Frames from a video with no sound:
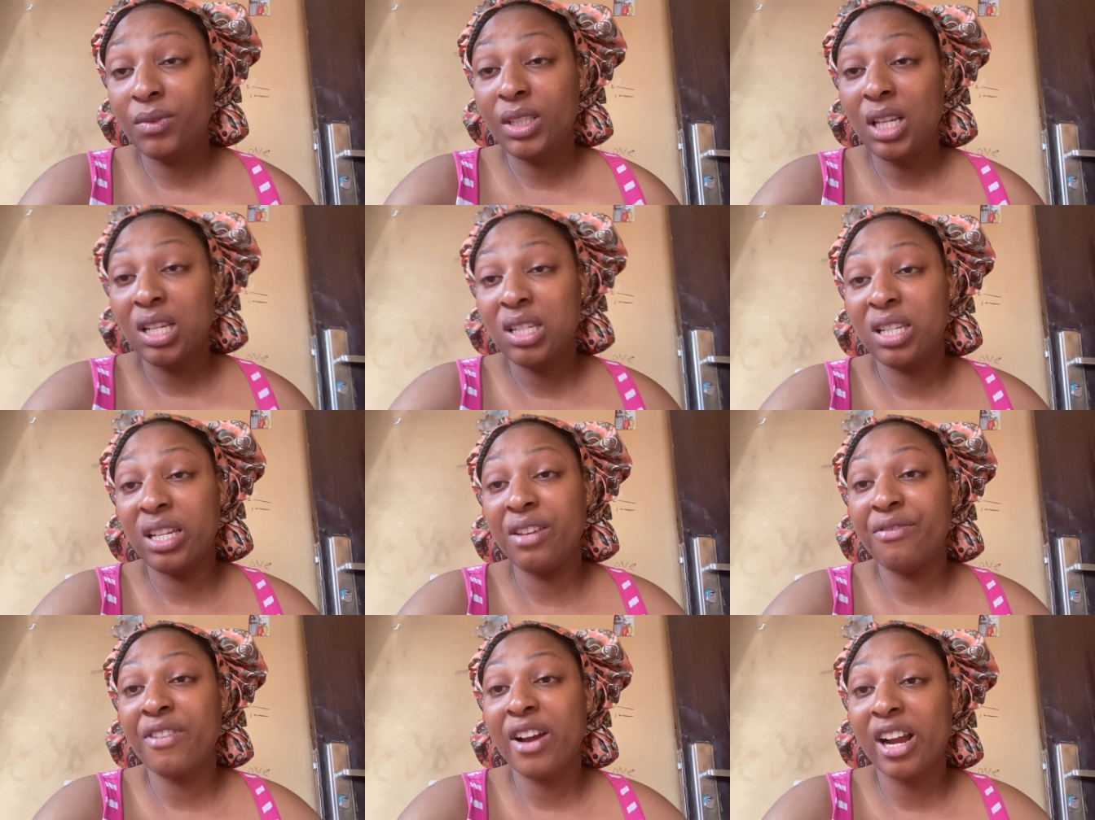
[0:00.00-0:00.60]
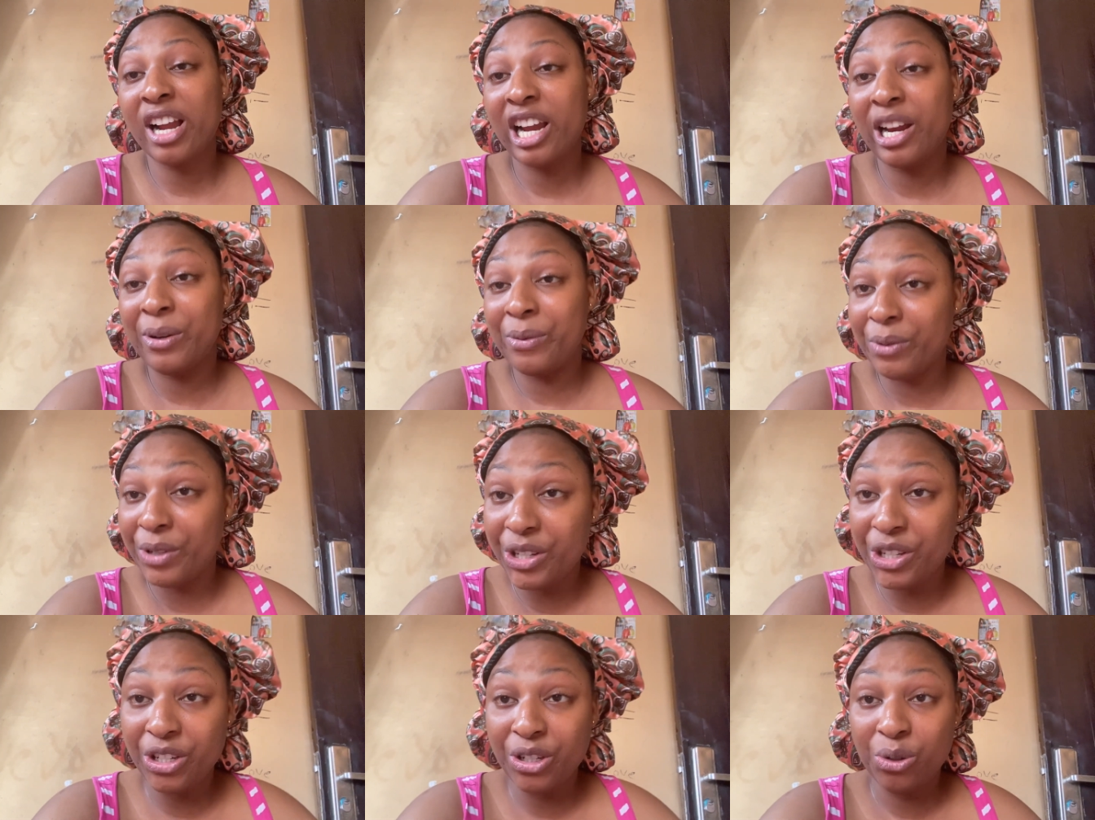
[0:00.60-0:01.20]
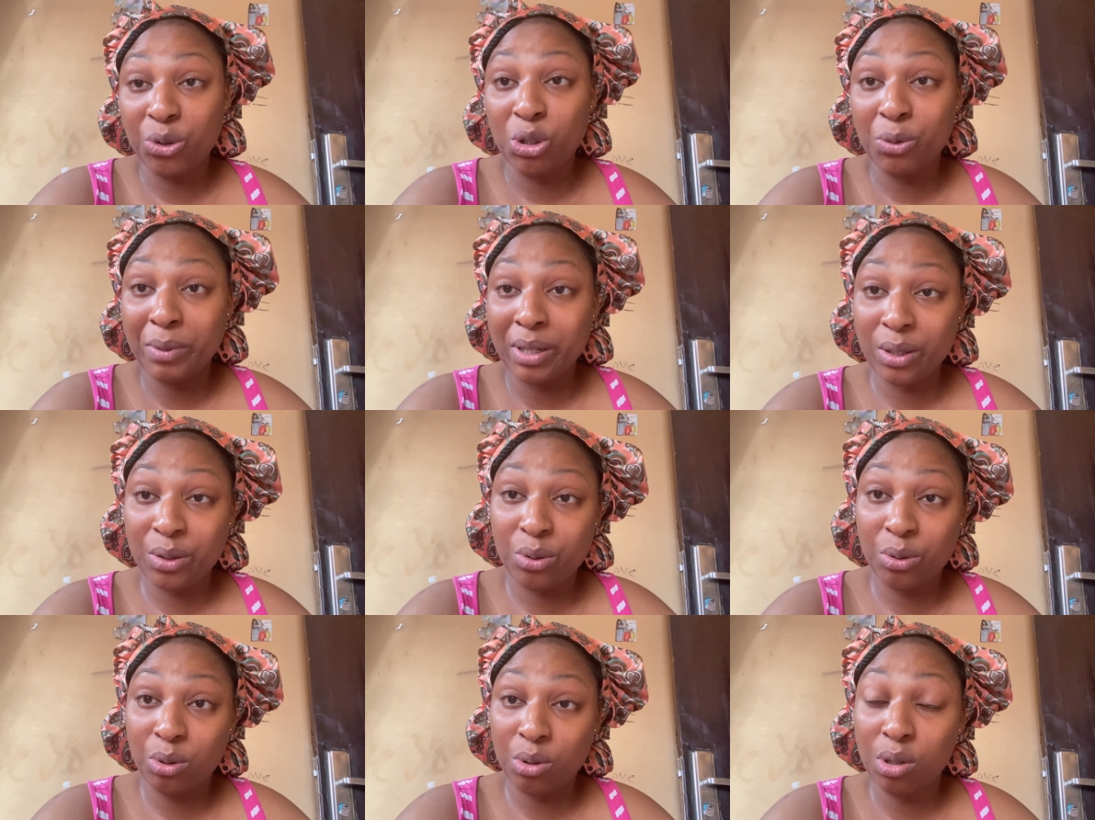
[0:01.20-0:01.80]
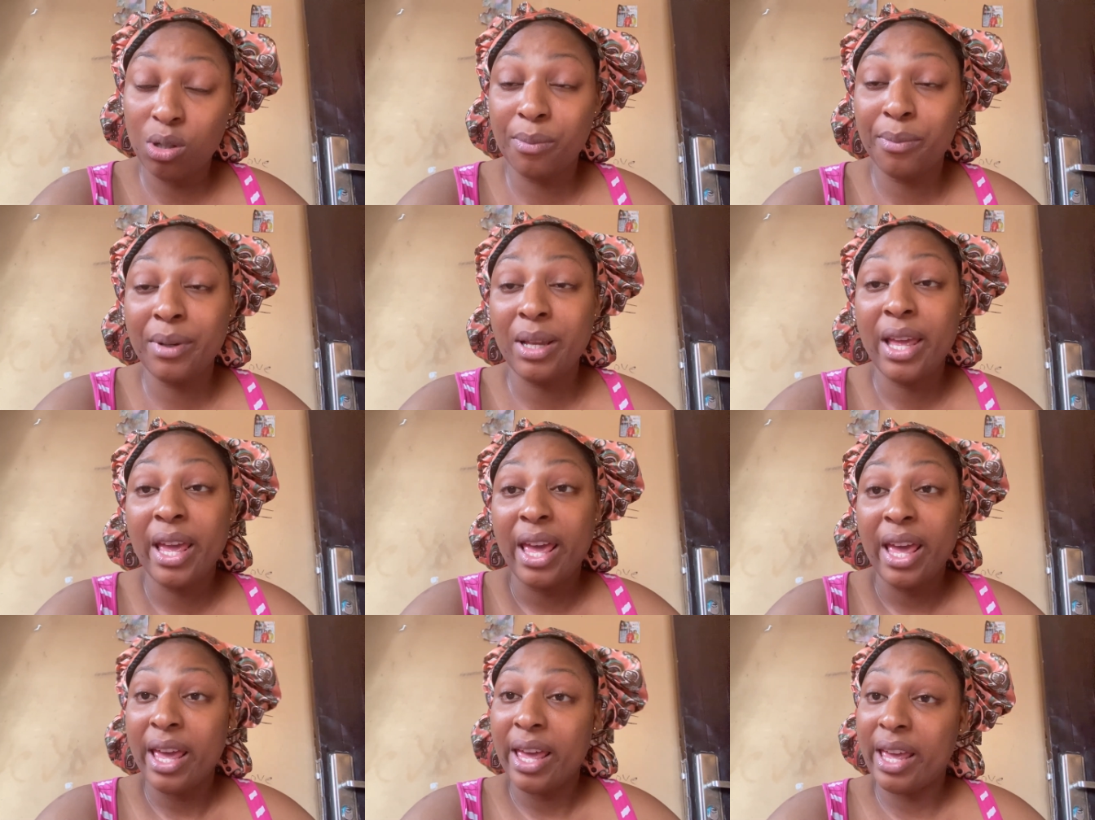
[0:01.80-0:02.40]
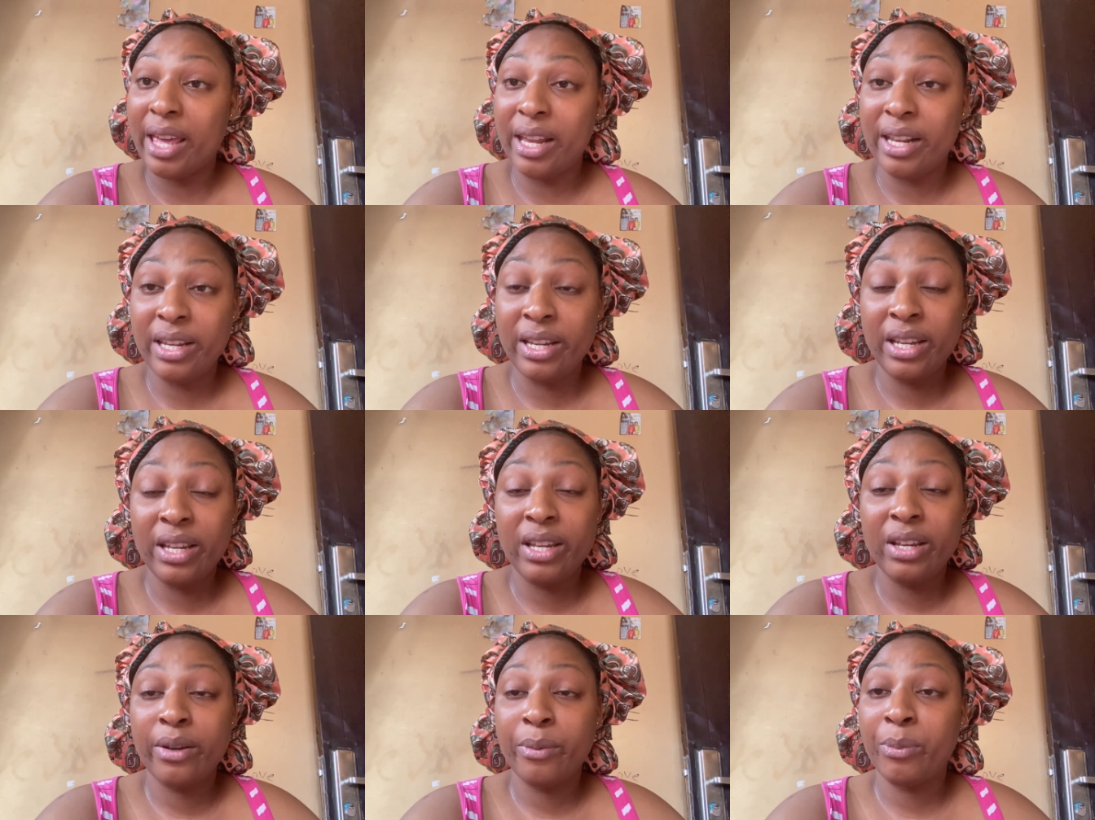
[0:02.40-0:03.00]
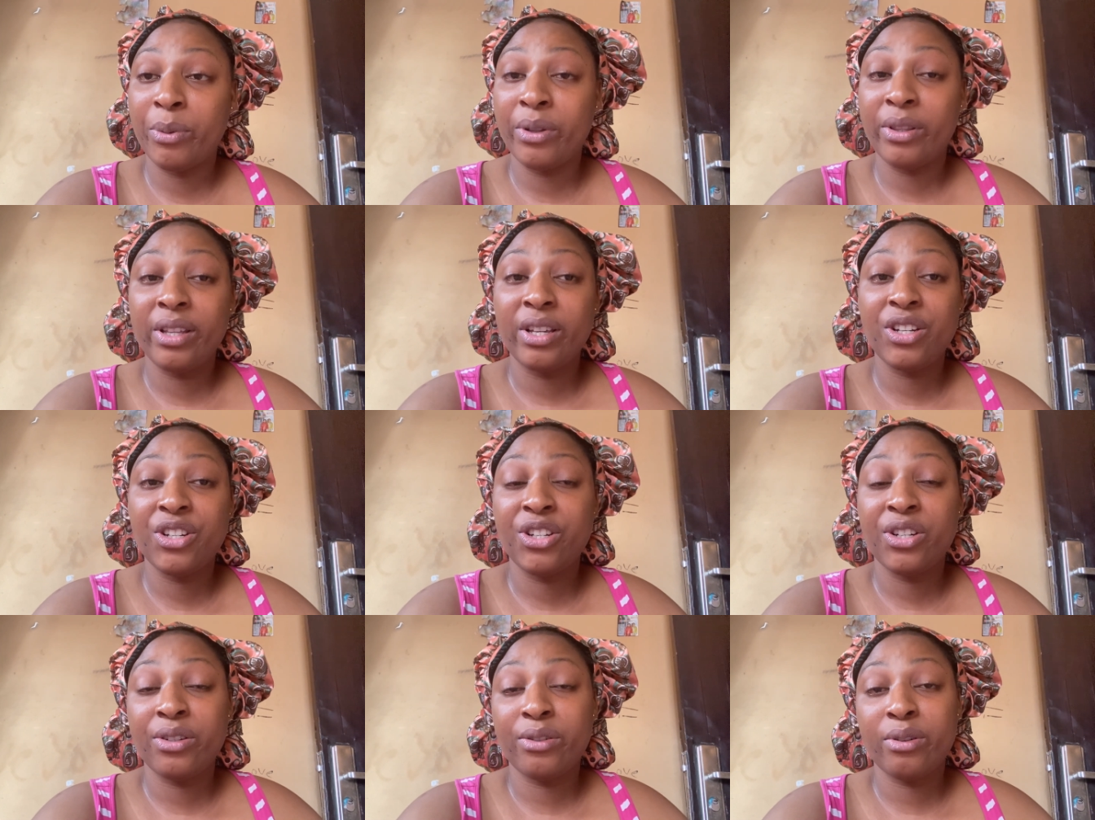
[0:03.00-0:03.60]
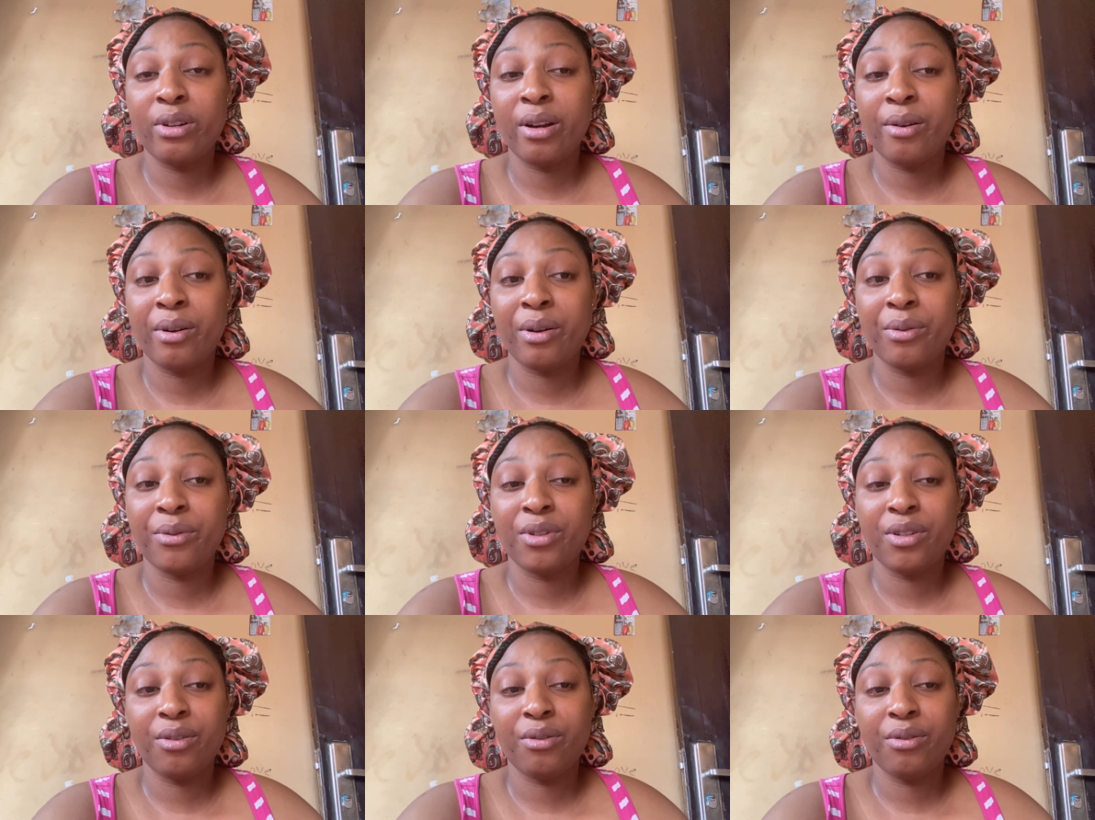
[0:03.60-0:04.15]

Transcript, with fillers: see if I can reach the woman to come early, but then she's not around.